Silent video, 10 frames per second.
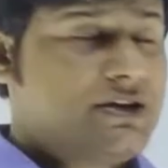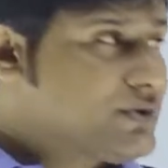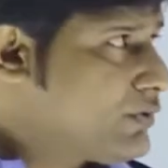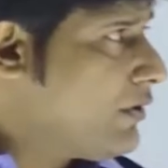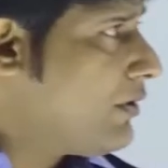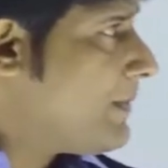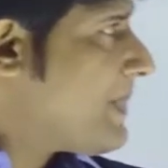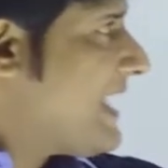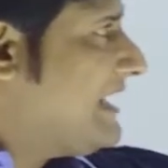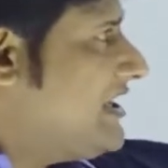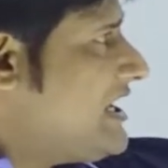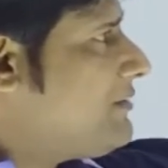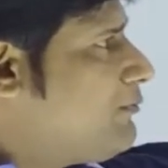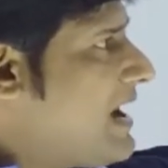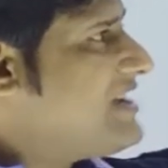So
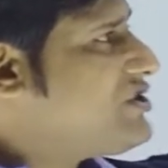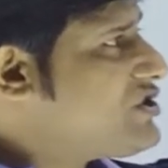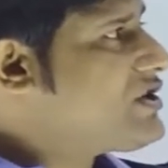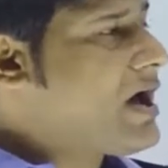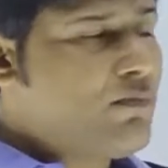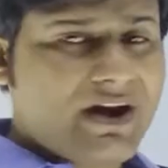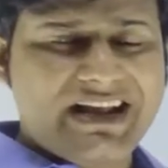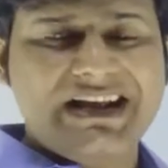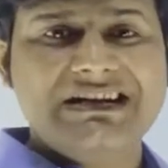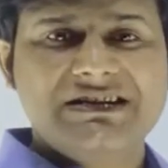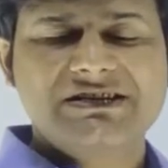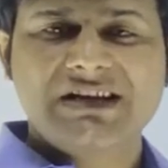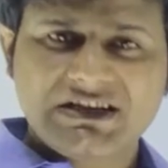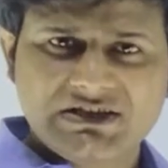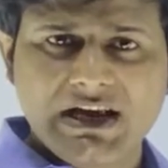these branches are working
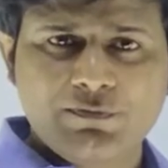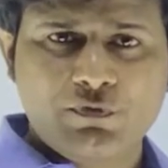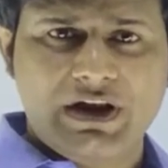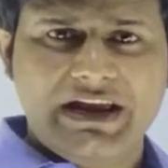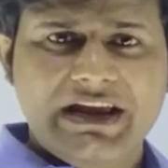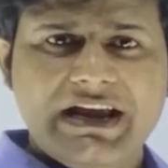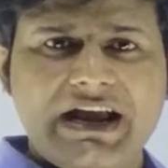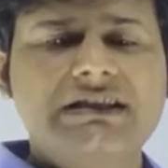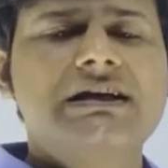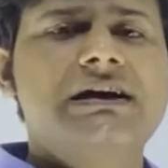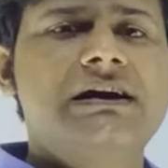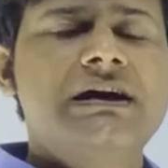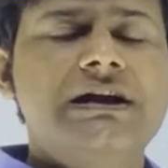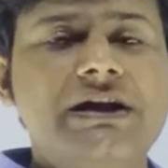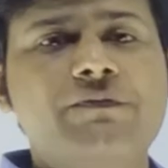successfully in
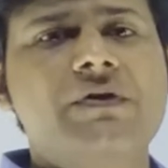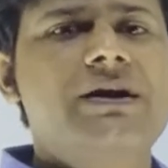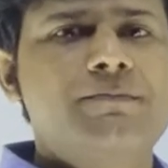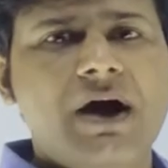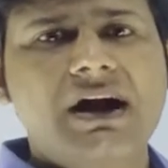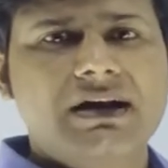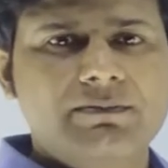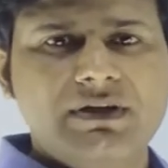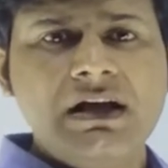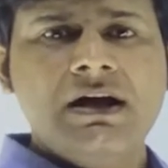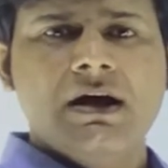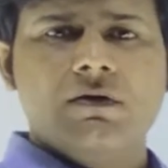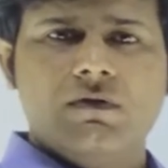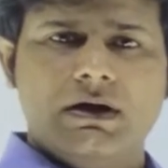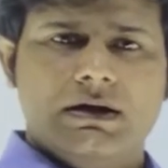the different part of the
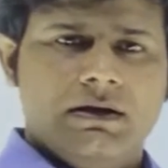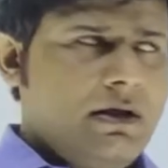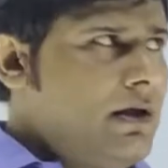world.